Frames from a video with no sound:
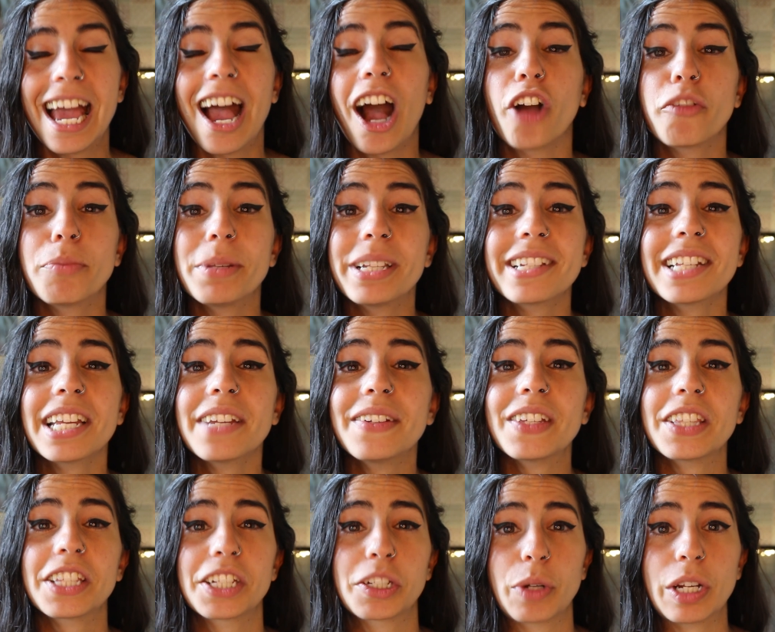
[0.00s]
I've been
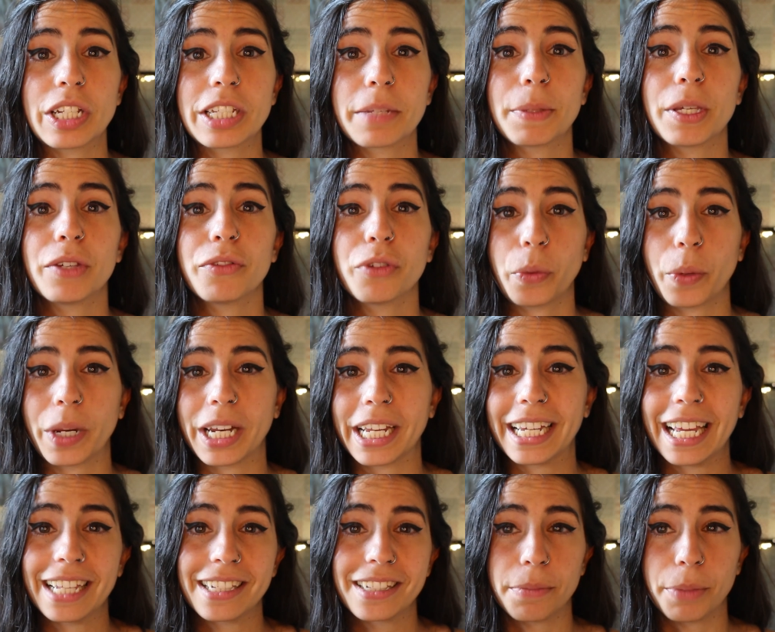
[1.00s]
saying this recipe for when it
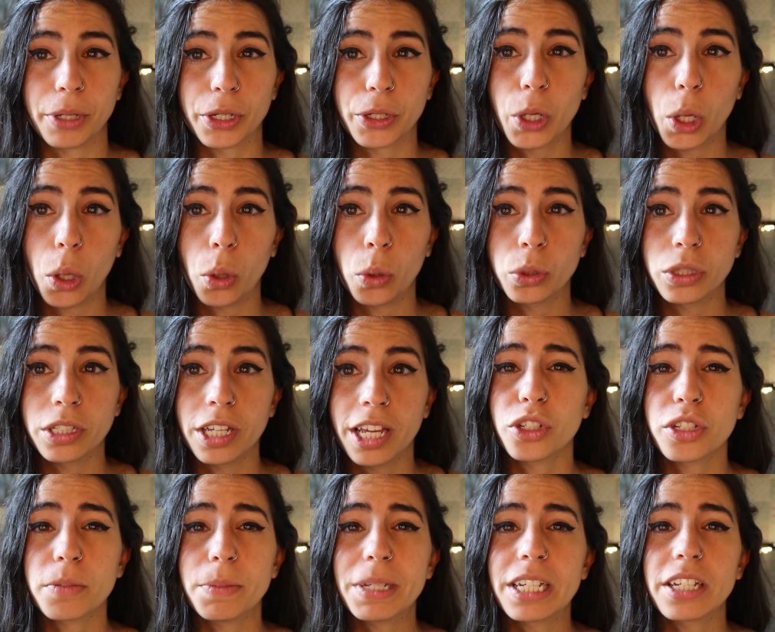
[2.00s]
gets a bit cold,
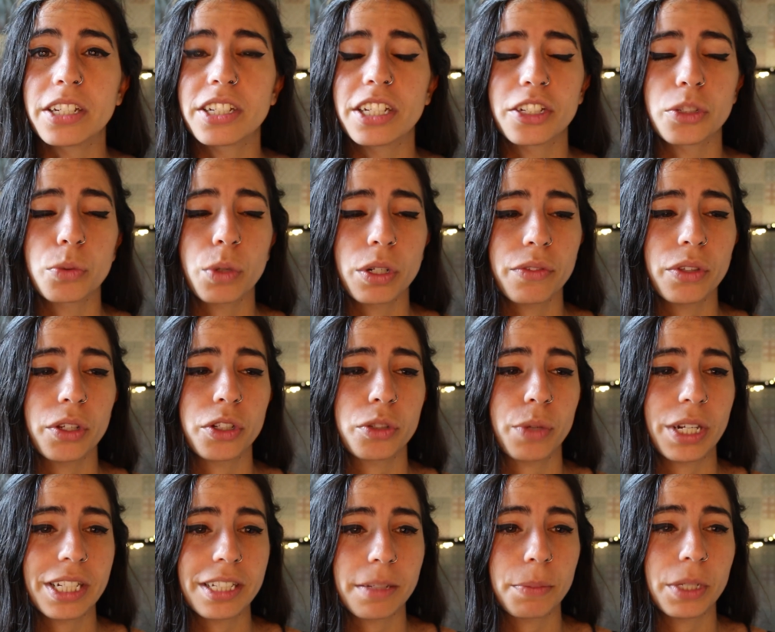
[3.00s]
just because it's one of those
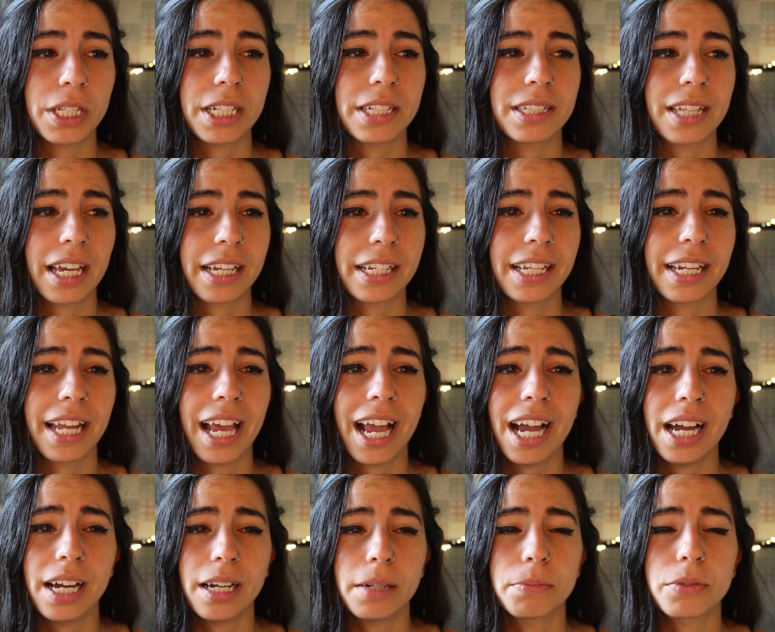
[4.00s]
recipes that can
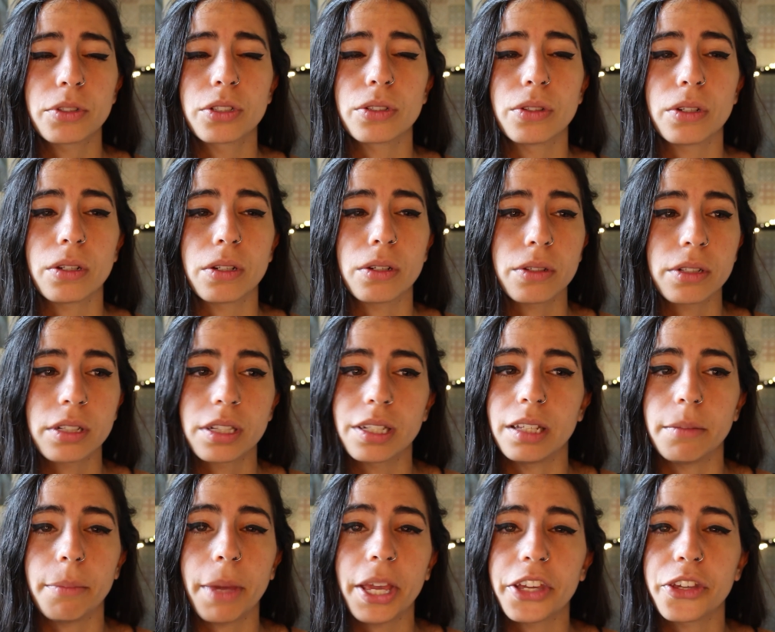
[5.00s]

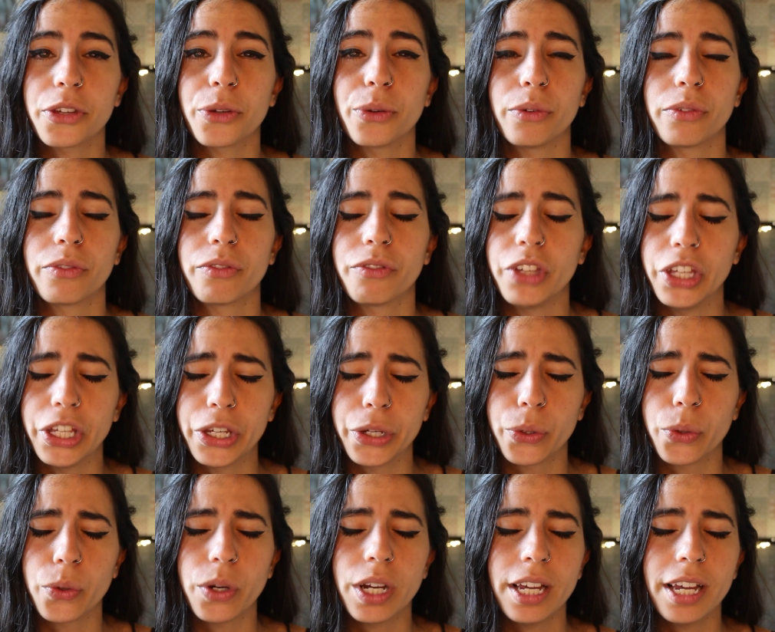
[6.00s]
absolutely make you
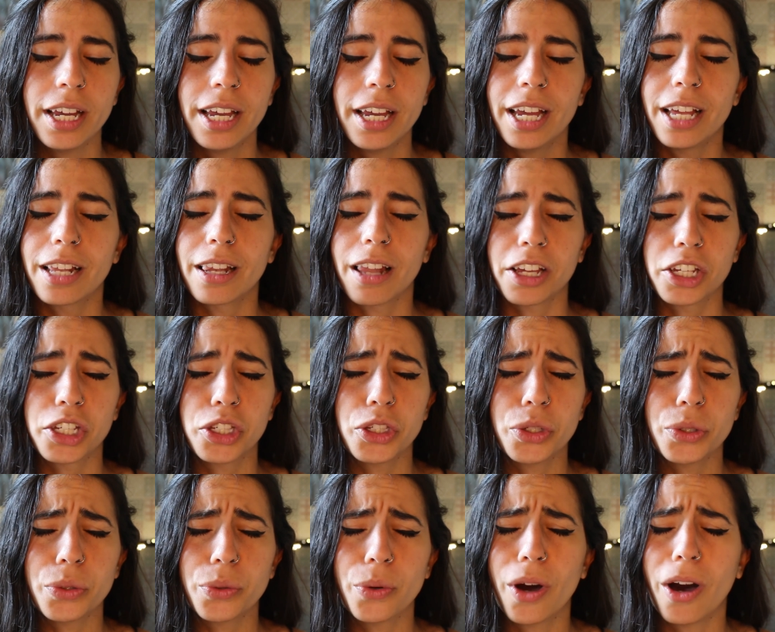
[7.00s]
feel like
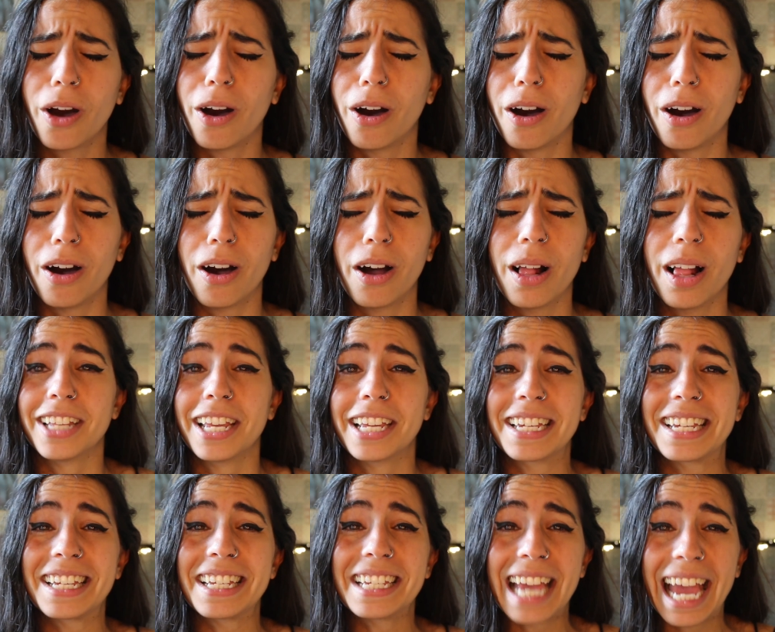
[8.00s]
you are
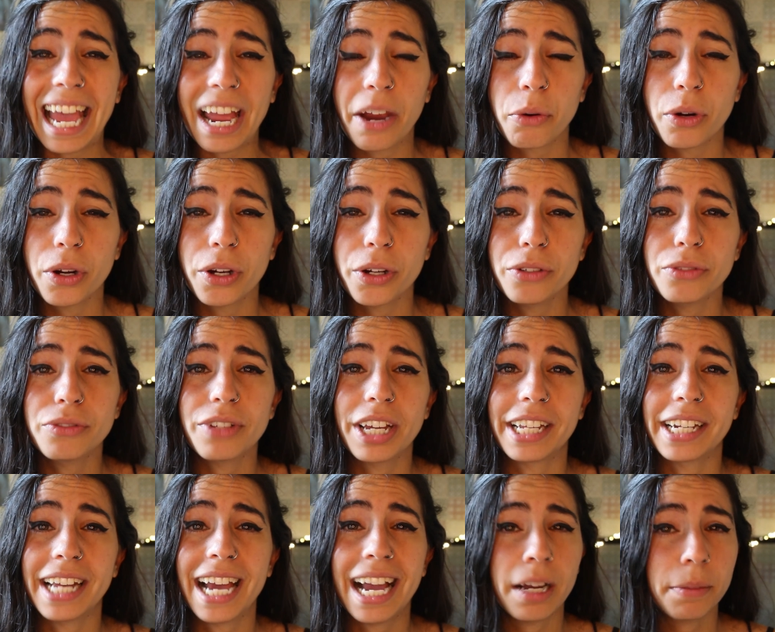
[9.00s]
taken care of
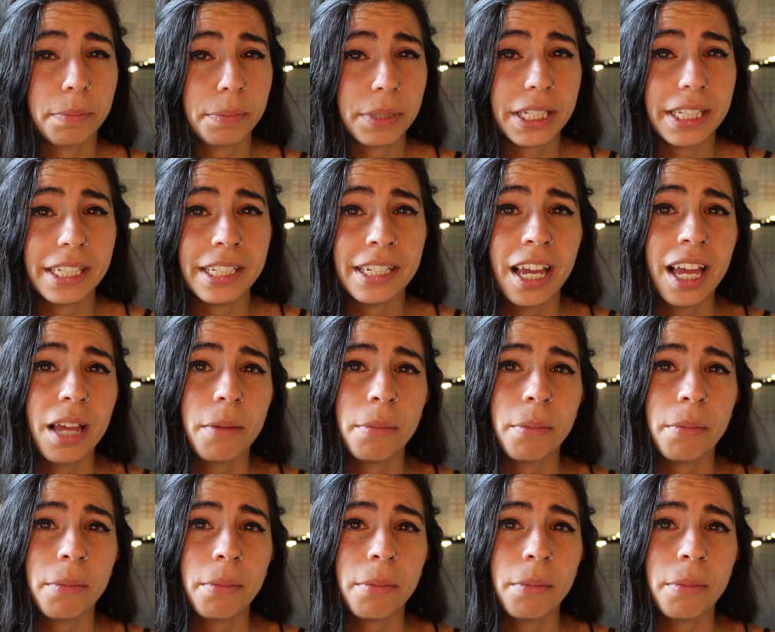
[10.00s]
and happy.